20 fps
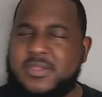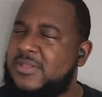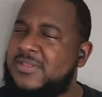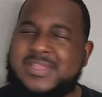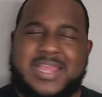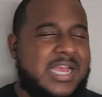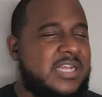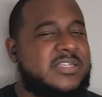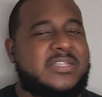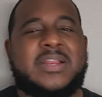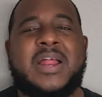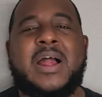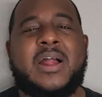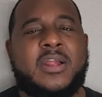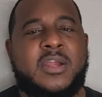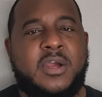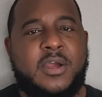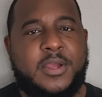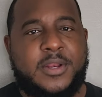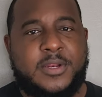That's
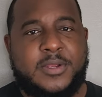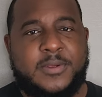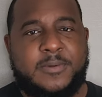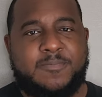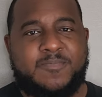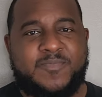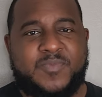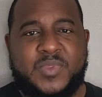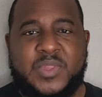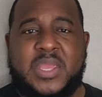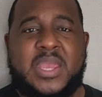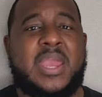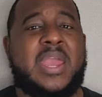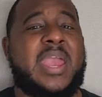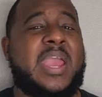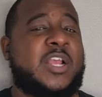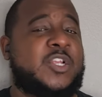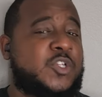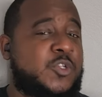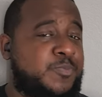not good,
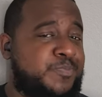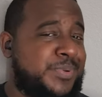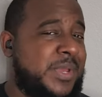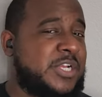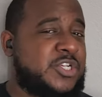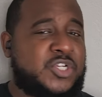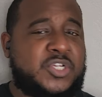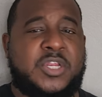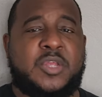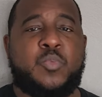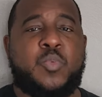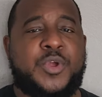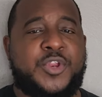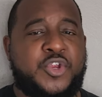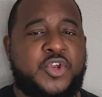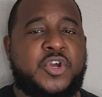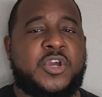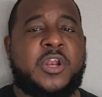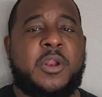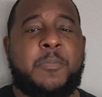especially
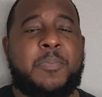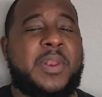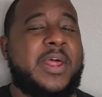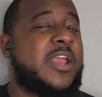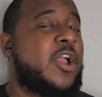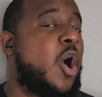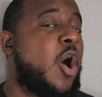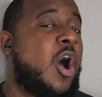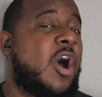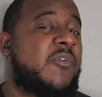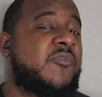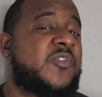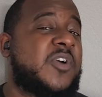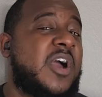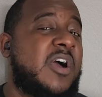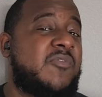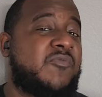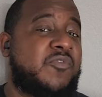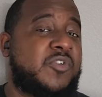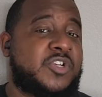when you're going to play off
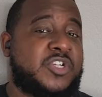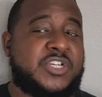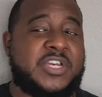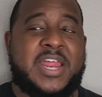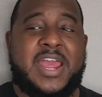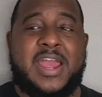coverage.